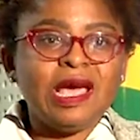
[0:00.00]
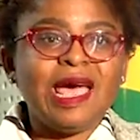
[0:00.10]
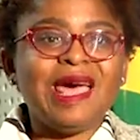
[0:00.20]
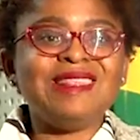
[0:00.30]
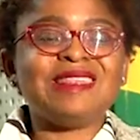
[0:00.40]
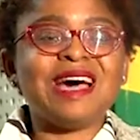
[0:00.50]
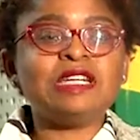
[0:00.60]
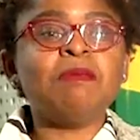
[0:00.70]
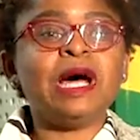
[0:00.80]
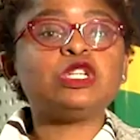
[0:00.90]
And
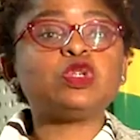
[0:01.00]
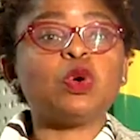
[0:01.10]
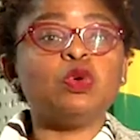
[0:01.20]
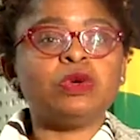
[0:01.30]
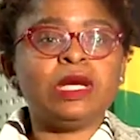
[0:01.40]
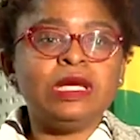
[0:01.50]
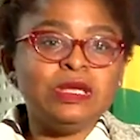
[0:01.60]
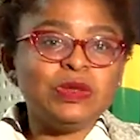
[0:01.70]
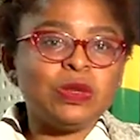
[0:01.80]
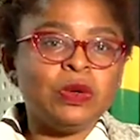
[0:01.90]
that milestone
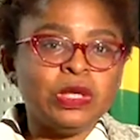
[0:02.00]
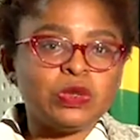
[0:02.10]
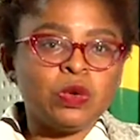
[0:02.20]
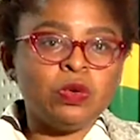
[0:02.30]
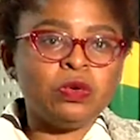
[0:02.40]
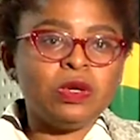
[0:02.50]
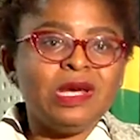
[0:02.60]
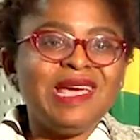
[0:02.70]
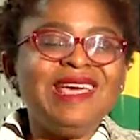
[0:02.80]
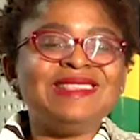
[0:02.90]
is on its own.
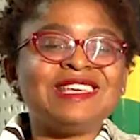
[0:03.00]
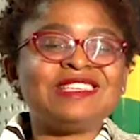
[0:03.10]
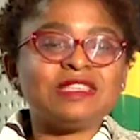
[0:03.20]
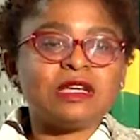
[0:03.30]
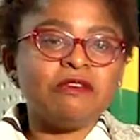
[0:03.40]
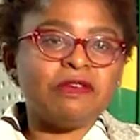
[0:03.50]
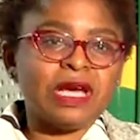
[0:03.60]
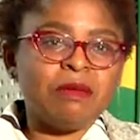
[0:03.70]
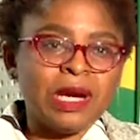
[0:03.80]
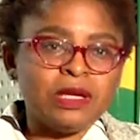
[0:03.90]
It's a
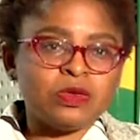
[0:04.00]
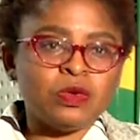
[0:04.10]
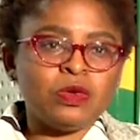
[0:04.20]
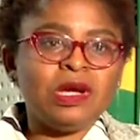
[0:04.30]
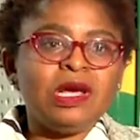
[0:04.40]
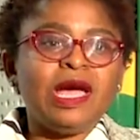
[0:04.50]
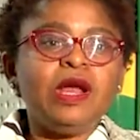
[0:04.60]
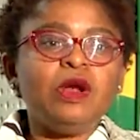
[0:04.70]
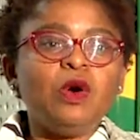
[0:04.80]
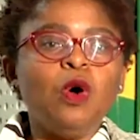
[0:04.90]
significant milestone.
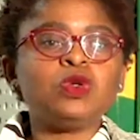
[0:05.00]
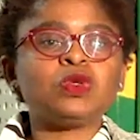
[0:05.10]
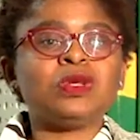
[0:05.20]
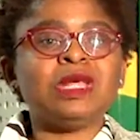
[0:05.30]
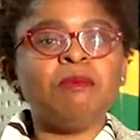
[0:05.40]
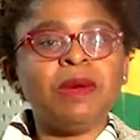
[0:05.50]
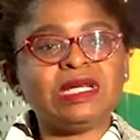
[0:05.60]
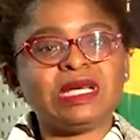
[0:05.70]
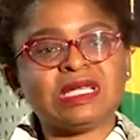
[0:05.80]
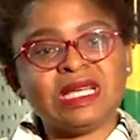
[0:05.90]
And also the
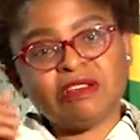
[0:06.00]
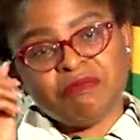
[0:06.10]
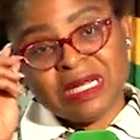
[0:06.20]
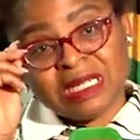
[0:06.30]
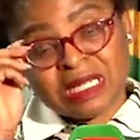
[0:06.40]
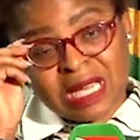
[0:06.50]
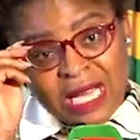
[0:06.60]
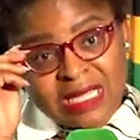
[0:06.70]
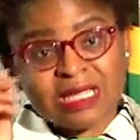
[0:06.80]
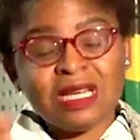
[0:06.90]
matters that have been
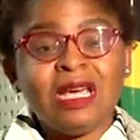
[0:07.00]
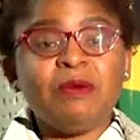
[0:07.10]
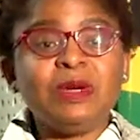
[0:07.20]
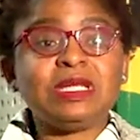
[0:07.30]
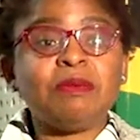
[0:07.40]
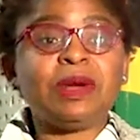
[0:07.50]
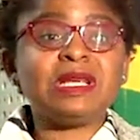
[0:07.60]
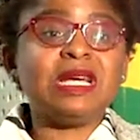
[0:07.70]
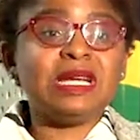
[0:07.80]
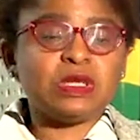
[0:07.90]
discussed, which the
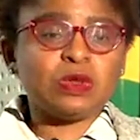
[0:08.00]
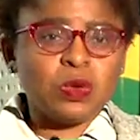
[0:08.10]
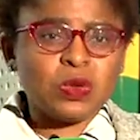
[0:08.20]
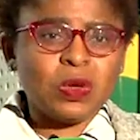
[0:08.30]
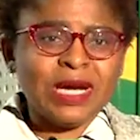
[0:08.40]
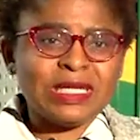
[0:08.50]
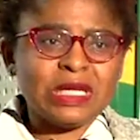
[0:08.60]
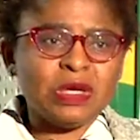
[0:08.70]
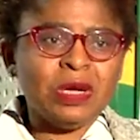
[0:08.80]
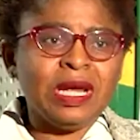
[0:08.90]
President has also
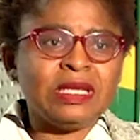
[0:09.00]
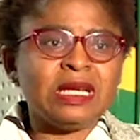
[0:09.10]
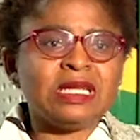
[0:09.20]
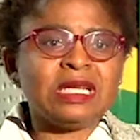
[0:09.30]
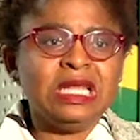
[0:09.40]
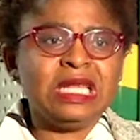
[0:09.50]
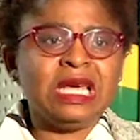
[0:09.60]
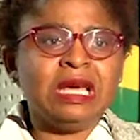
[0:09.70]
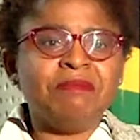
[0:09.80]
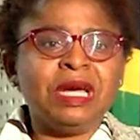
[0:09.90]
articulated in
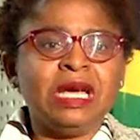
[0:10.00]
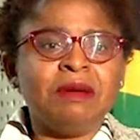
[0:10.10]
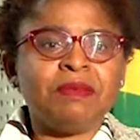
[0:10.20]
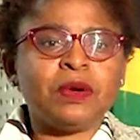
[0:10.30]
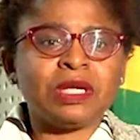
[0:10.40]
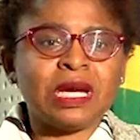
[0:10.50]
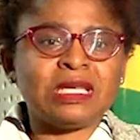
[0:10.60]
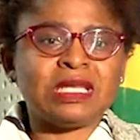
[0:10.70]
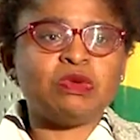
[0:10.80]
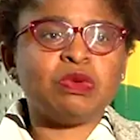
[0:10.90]
the uh,
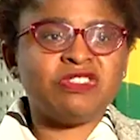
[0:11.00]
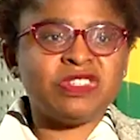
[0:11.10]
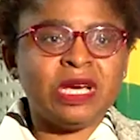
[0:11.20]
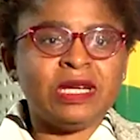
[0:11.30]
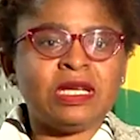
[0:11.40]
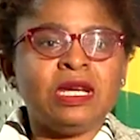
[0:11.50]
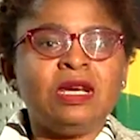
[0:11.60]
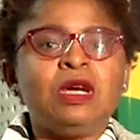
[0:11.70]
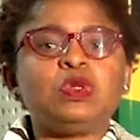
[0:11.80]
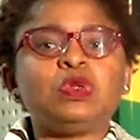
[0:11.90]
podcast that we've shared,
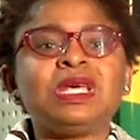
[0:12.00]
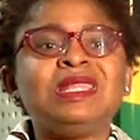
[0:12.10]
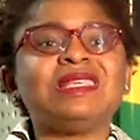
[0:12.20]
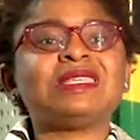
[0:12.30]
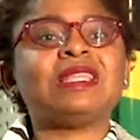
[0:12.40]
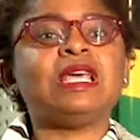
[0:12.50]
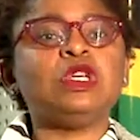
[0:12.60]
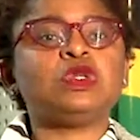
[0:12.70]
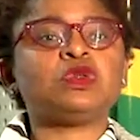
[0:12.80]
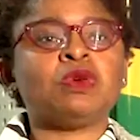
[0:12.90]
to say these are the
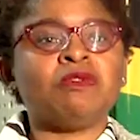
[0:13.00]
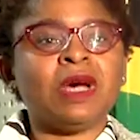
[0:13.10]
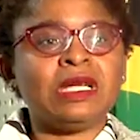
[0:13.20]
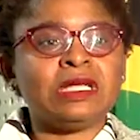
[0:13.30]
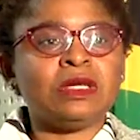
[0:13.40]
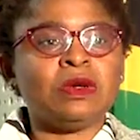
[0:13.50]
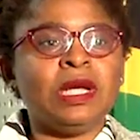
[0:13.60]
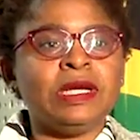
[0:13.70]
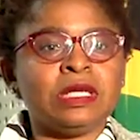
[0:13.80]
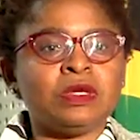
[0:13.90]
issues we've
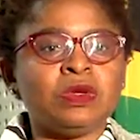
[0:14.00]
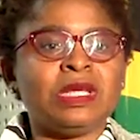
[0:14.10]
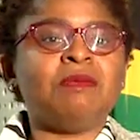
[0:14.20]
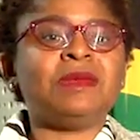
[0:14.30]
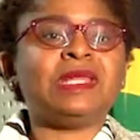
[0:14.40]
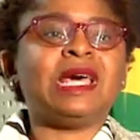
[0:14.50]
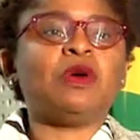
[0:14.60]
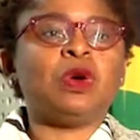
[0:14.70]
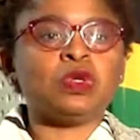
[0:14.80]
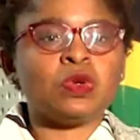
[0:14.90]
articulated to them. They are
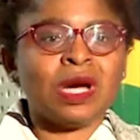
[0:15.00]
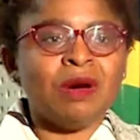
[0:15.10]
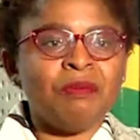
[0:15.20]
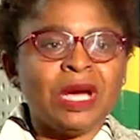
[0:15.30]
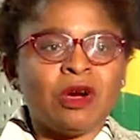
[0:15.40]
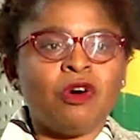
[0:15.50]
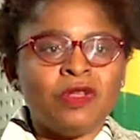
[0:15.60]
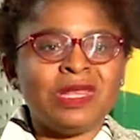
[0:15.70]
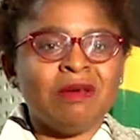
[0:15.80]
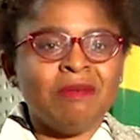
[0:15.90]
going to come back
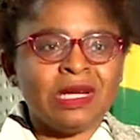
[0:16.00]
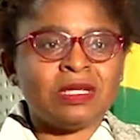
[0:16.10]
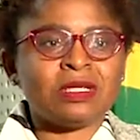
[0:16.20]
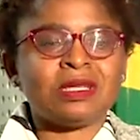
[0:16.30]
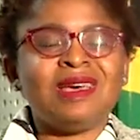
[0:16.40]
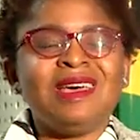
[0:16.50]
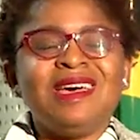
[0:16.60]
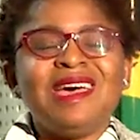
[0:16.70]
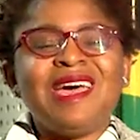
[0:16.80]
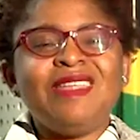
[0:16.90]
on the matters.
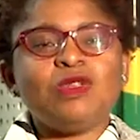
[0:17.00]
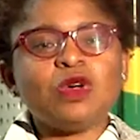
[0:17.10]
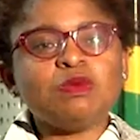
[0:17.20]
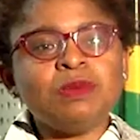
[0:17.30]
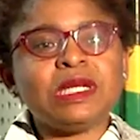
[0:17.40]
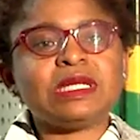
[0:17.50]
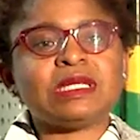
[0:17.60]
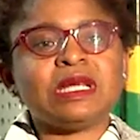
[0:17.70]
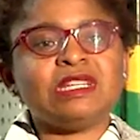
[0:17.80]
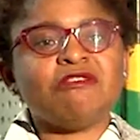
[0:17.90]
And those matters
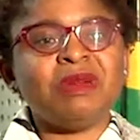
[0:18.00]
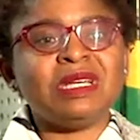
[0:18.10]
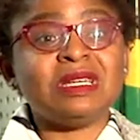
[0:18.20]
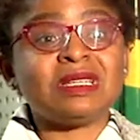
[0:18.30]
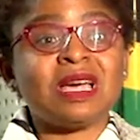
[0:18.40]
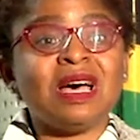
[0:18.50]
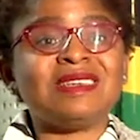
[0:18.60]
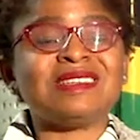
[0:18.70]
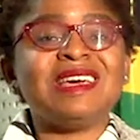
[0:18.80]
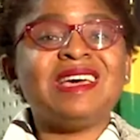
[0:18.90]
that have been
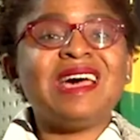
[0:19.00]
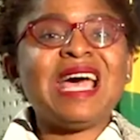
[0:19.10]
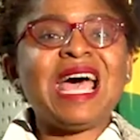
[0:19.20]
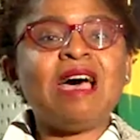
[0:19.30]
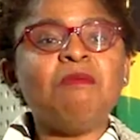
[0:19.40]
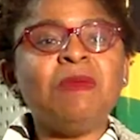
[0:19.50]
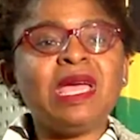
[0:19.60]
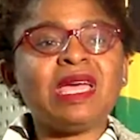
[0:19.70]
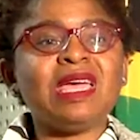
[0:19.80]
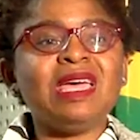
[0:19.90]
discussed are
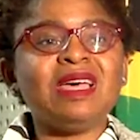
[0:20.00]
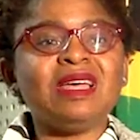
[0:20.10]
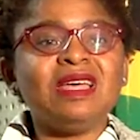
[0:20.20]
making